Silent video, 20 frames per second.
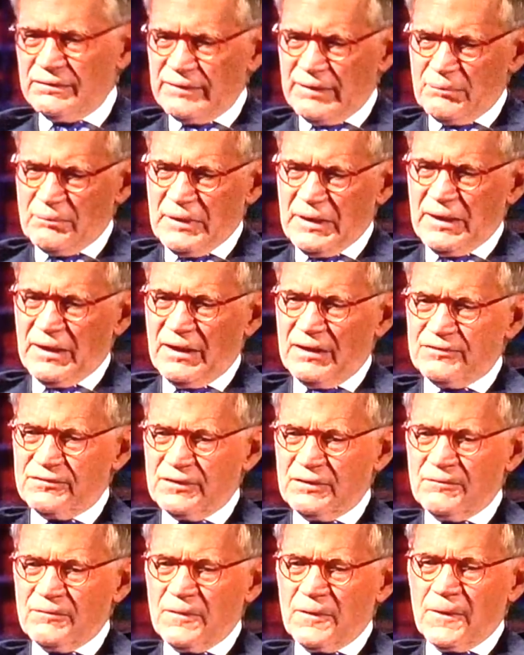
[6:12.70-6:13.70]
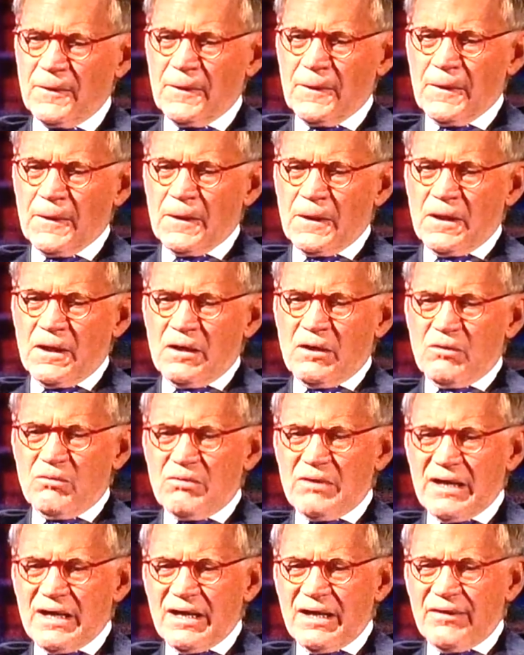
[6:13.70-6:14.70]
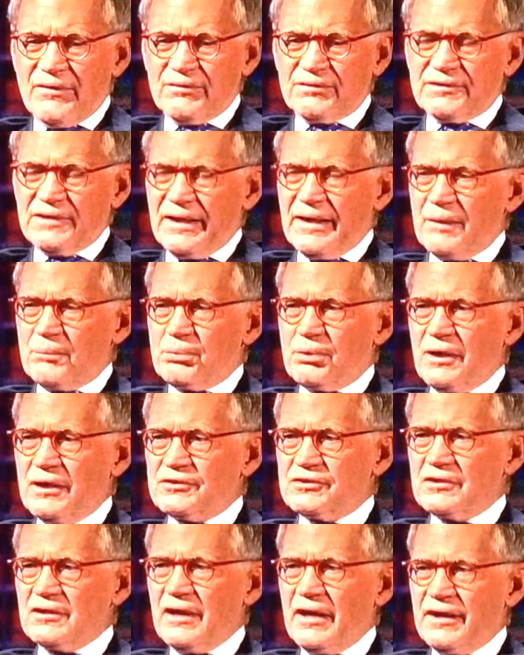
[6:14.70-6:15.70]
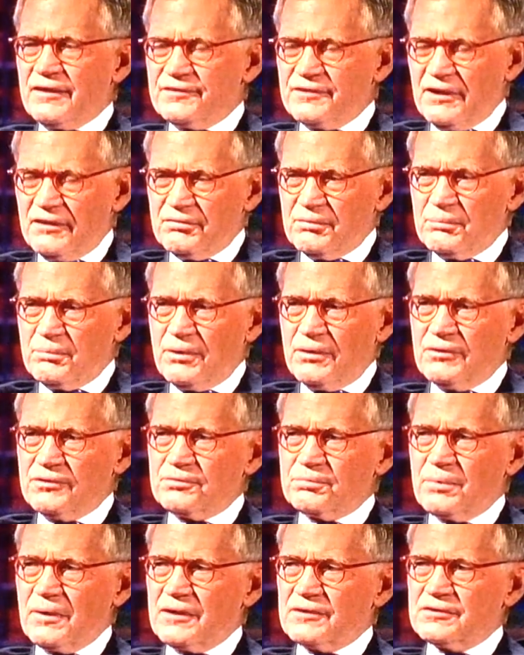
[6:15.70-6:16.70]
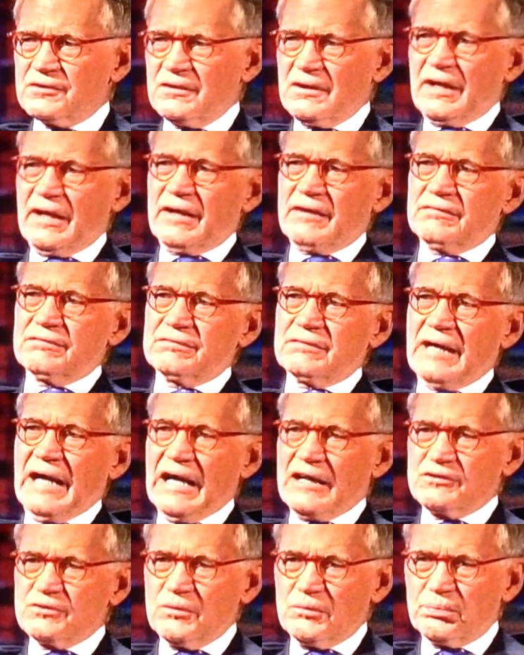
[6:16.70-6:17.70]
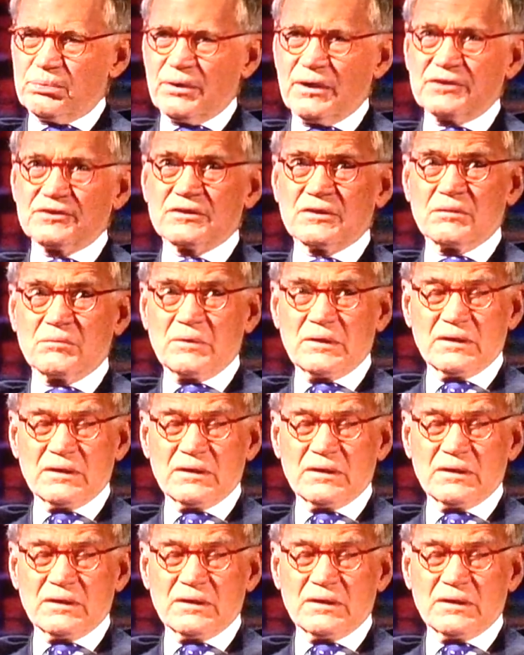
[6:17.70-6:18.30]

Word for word: What was the worst behavior? Well, there was a lot of pressure, a lot of self-imposed pressure, a lot of actual pressure.